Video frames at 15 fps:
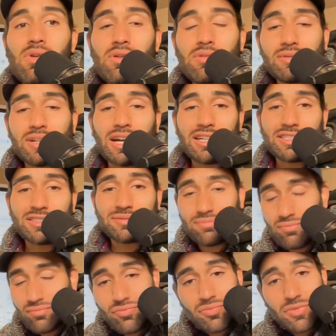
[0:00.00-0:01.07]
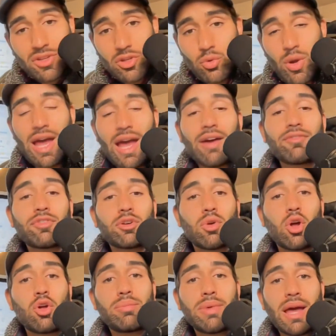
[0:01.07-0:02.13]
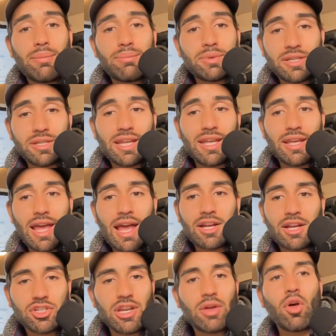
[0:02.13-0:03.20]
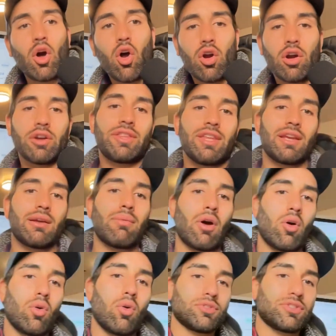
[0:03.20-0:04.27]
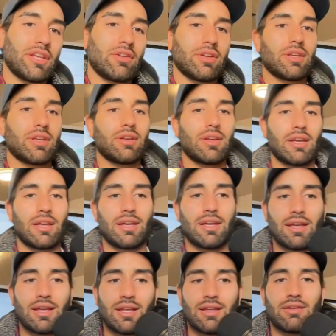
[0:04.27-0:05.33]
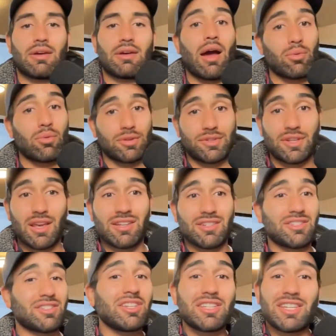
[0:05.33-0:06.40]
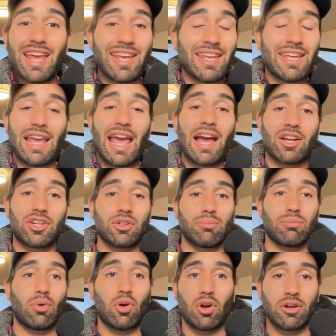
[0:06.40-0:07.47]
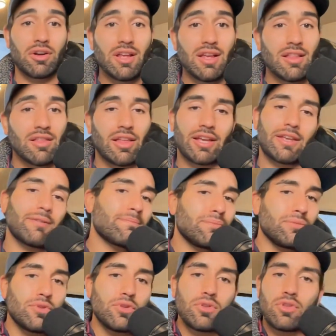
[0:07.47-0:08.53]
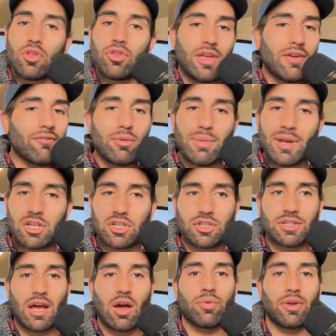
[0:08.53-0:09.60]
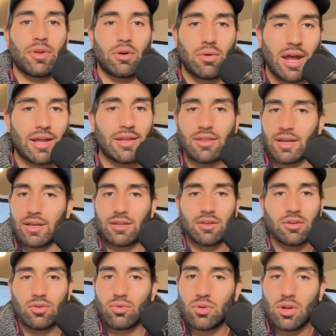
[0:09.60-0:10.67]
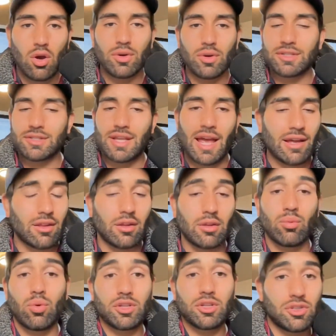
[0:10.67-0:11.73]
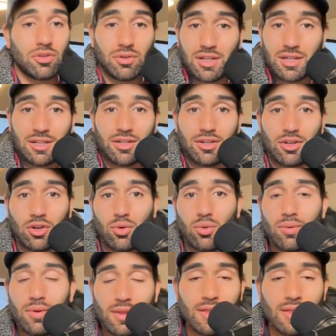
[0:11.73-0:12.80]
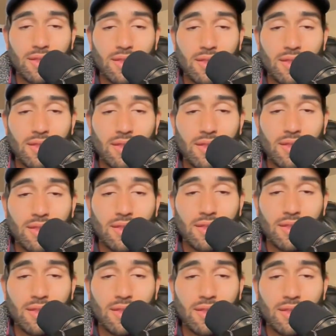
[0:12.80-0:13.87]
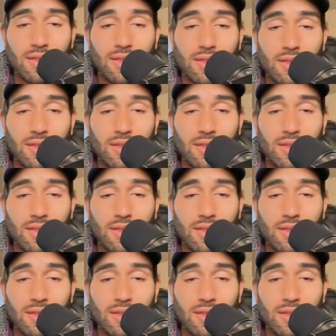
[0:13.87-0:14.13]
guys, you have your roadmap to take action. Now, the hard thing about wholesaling, I would say, is the taking action part. Like, the information's out there, right? Like, exactly what you need to do. Now, doing it is the